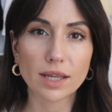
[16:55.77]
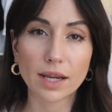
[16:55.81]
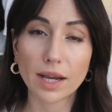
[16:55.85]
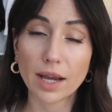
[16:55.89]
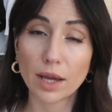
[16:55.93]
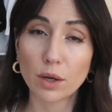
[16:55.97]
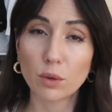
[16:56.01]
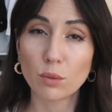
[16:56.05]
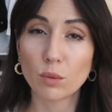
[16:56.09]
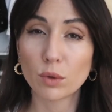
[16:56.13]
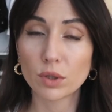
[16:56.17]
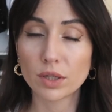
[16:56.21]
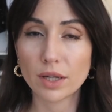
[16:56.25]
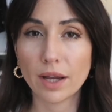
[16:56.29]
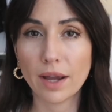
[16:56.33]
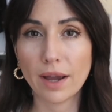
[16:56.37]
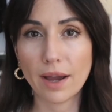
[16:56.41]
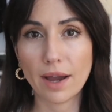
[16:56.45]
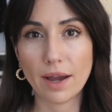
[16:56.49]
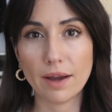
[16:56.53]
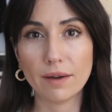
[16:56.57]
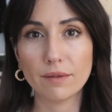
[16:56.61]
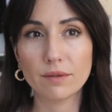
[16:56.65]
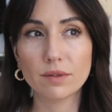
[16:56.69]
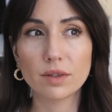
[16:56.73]
Like I don't want to
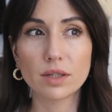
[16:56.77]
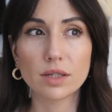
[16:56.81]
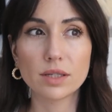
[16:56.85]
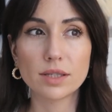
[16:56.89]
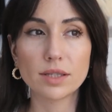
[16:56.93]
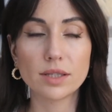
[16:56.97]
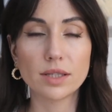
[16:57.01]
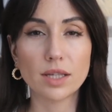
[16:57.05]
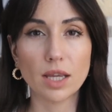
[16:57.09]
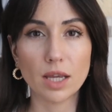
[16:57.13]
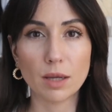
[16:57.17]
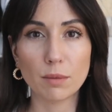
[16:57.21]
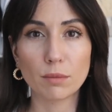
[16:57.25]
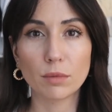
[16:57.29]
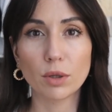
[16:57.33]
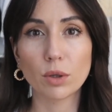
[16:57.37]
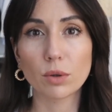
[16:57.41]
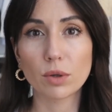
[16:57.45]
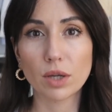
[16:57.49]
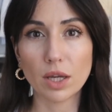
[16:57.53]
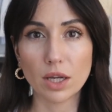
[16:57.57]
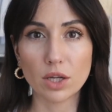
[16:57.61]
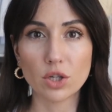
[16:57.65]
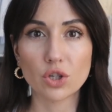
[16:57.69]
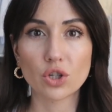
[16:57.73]
have the same
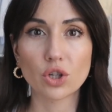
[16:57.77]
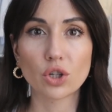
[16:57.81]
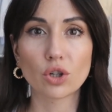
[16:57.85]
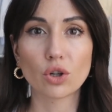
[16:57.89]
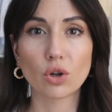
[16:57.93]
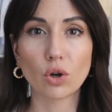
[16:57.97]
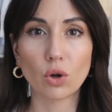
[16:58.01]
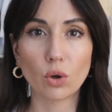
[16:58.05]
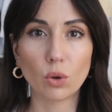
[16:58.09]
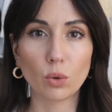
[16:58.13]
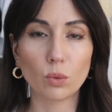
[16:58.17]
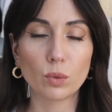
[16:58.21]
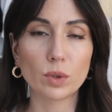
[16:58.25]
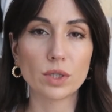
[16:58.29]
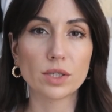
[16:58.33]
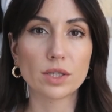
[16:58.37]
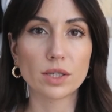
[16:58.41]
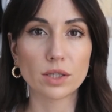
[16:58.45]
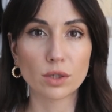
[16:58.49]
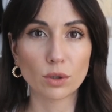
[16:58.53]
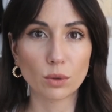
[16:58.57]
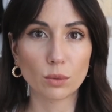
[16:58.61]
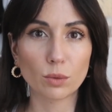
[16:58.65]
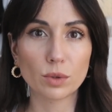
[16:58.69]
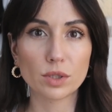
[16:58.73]
location always
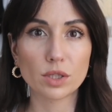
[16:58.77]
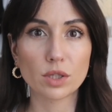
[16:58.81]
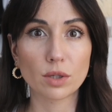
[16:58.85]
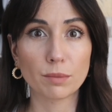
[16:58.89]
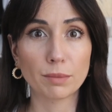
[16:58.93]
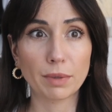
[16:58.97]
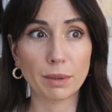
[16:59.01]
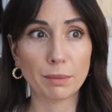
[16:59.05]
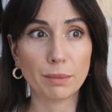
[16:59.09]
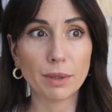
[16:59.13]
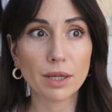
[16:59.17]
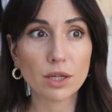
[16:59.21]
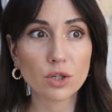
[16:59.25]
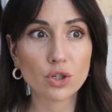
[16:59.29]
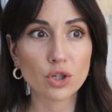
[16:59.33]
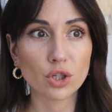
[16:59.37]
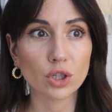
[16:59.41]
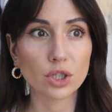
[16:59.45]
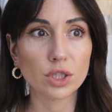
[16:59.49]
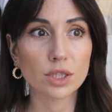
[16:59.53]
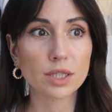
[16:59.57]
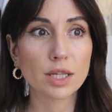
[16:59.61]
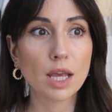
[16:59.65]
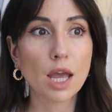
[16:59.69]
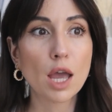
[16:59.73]
and always on my
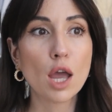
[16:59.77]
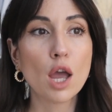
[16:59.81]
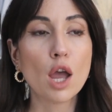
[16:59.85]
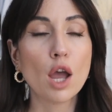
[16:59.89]
pictures.